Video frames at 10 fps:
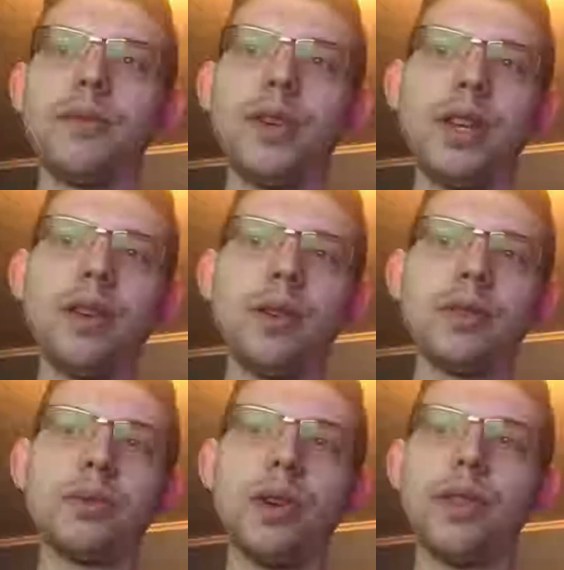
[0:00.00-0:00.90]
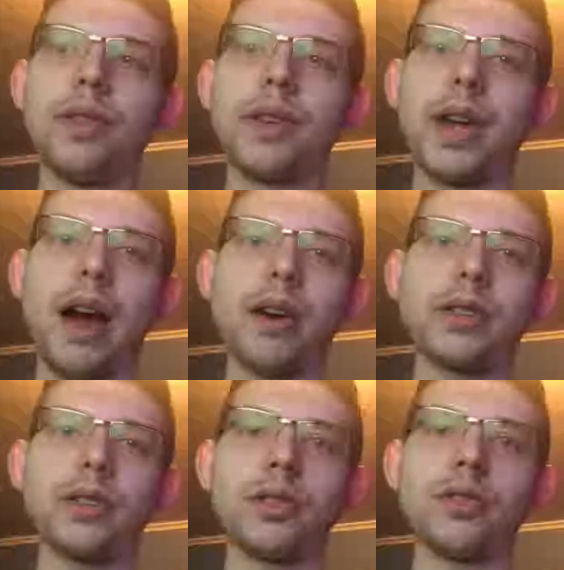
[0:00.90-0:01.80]
videos with
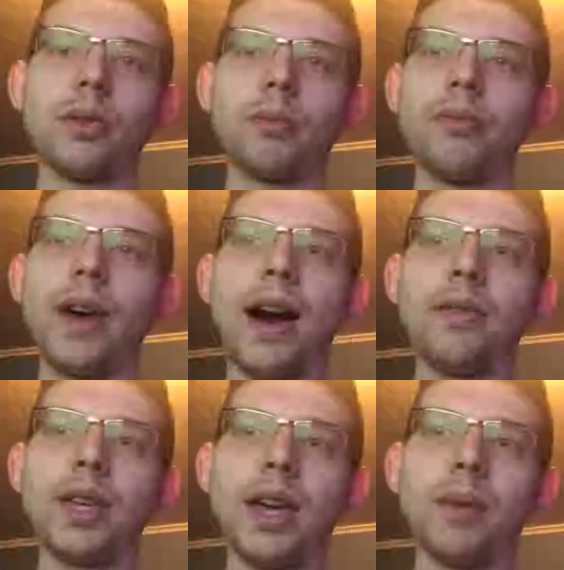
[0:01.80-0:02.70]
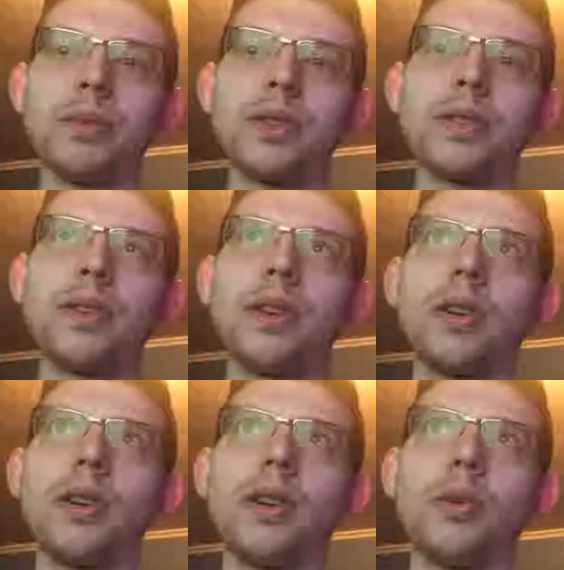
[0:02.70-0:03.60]
characters from Valve games,
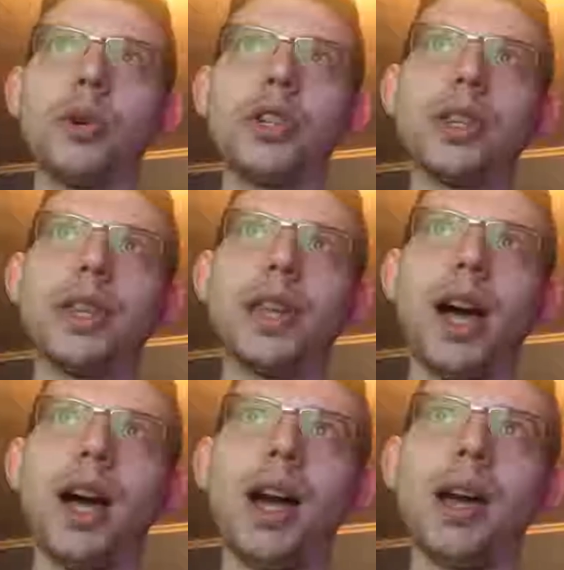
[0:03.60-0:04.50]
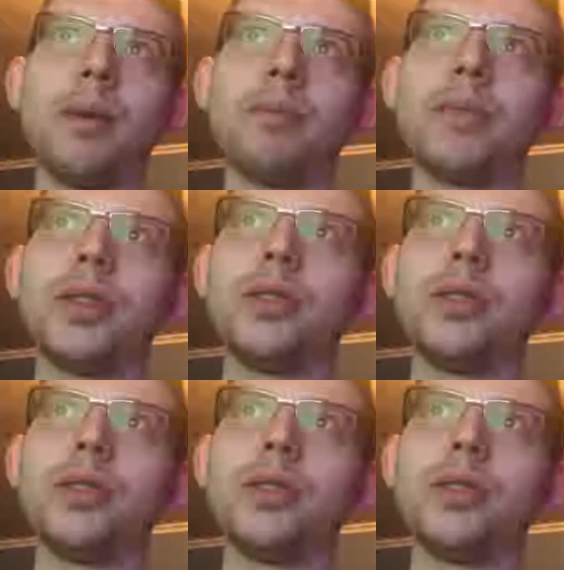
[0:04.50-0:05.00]
which at the time in